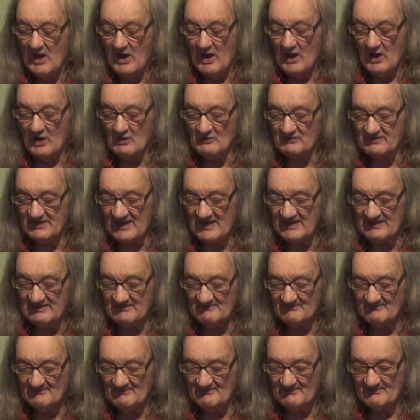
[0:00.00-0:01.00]
Okay,
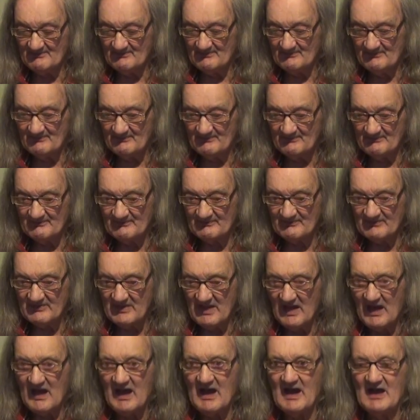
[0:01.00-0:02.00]

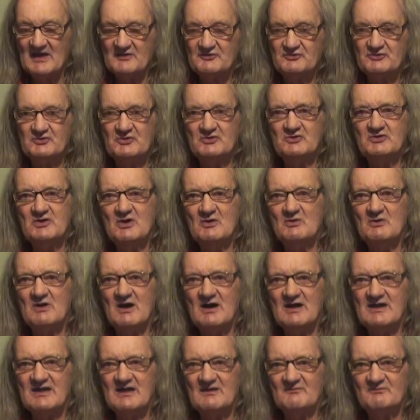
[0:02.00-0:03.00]
and do you know
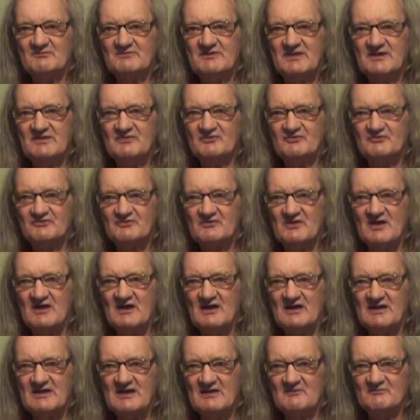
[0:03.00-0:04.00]
I haven't
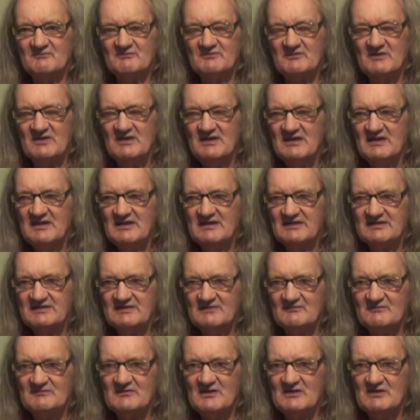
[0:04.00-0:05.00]

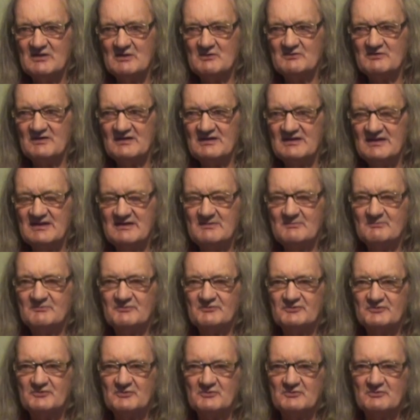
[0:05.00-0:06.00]
given a load of lip
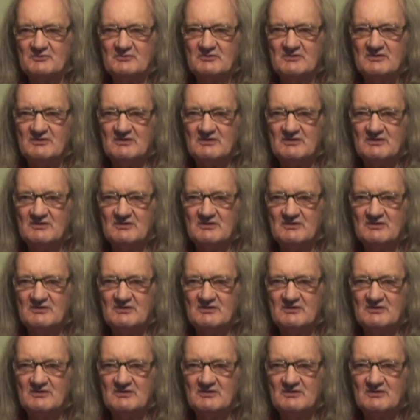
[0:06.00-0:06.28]
to